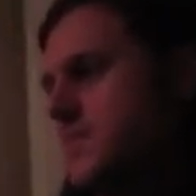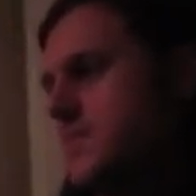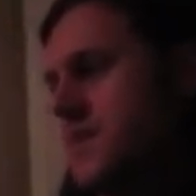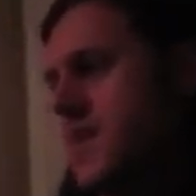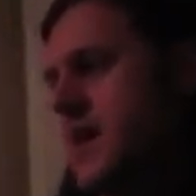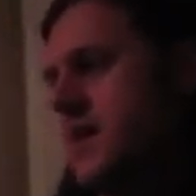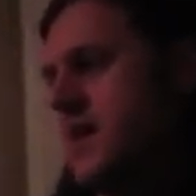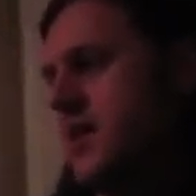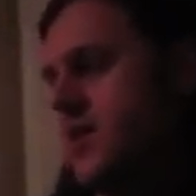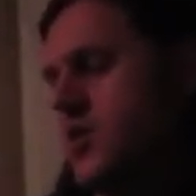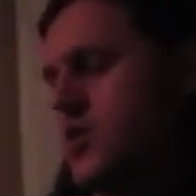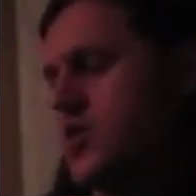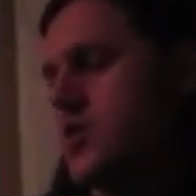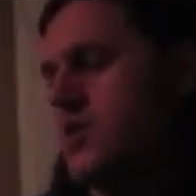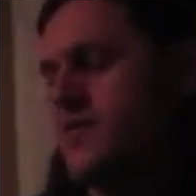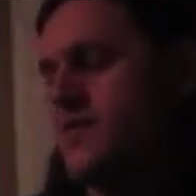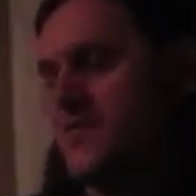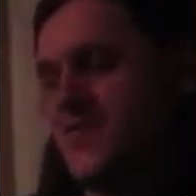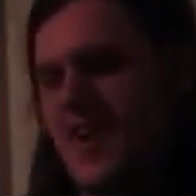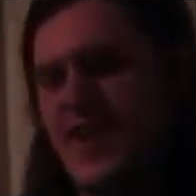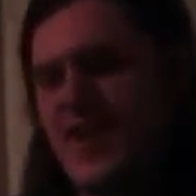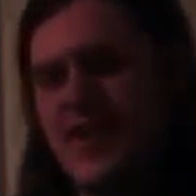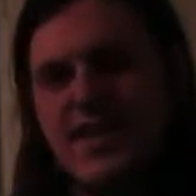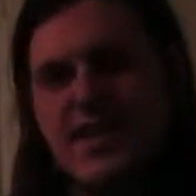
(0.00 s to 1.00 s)
don't know, you can
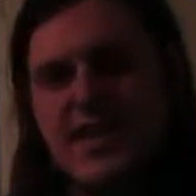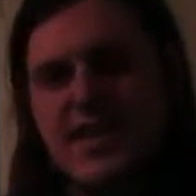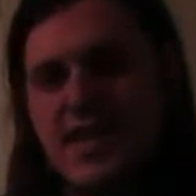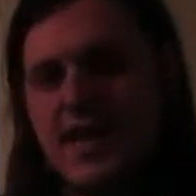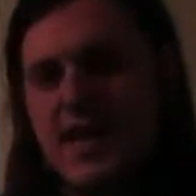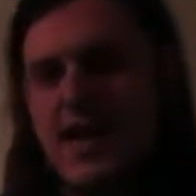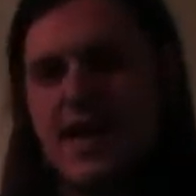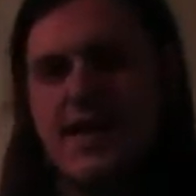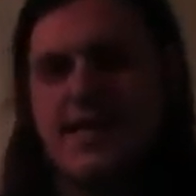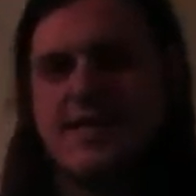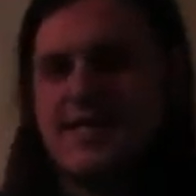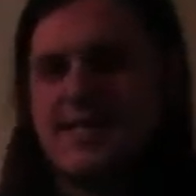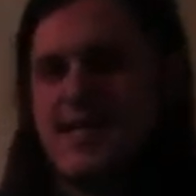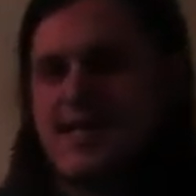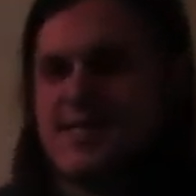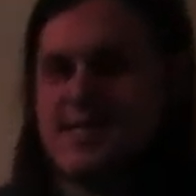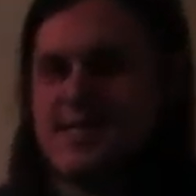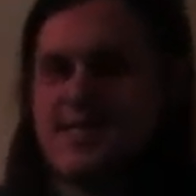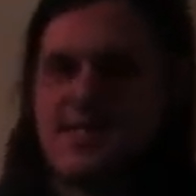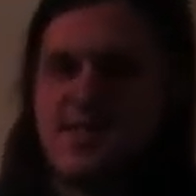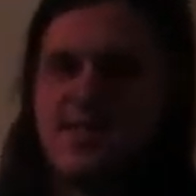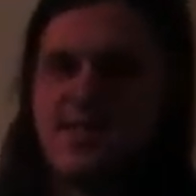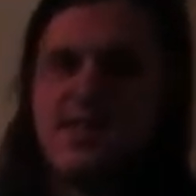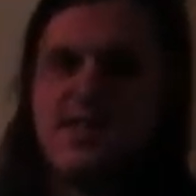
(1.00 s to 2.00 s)
vary the
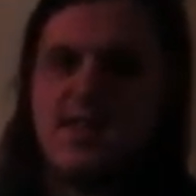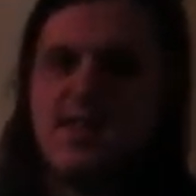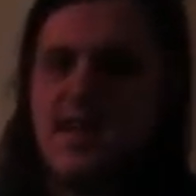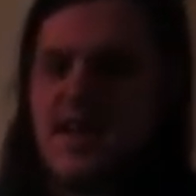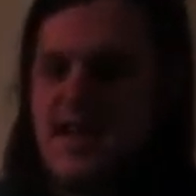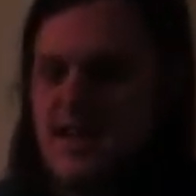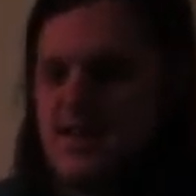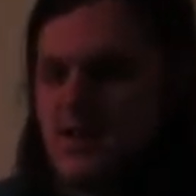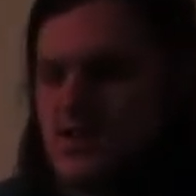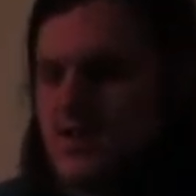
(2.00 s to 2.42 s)
contents a lot,